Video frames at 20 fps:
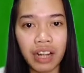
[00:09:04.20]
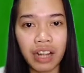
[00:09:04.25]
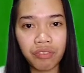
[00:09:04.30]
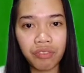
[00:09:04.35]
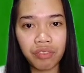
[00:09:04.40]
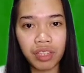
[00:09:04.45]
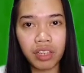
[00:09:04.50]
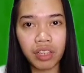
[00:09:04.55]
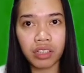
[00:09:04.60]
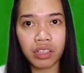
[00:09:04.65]

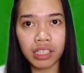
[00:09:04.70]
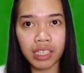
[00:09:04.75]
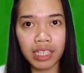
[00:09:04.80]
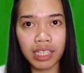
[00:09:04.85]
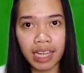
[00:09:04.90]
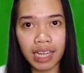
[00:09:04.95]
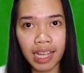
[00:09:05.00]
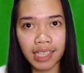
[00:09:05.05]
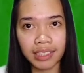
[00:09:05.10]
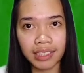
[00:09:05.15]
graphic
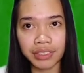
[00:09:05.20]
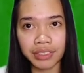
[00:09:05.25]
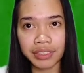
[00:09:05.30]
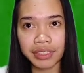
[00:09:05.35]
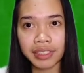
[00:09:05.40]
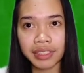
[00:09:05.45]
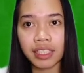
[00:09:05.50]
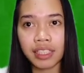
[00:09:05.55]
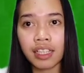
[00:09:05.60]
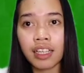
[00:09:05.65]

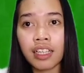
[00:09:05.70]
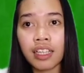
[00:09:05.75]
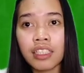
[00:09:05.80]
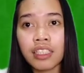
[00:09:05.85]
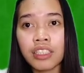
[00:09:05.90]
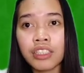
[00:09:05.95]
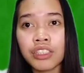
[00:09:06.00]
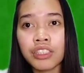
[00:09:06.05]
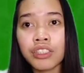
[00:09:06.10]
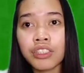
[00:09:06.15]
organizers.
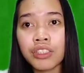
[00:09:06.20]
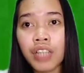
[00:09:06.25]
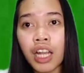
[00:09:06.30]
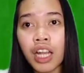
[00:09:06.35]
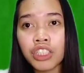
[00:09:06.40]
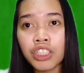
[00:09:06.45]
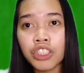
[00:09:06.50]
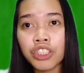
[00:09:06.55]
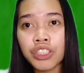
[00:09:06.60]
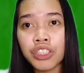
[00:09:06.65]

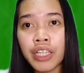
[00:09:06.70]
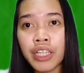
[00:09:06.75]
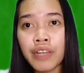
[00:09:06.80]
Structure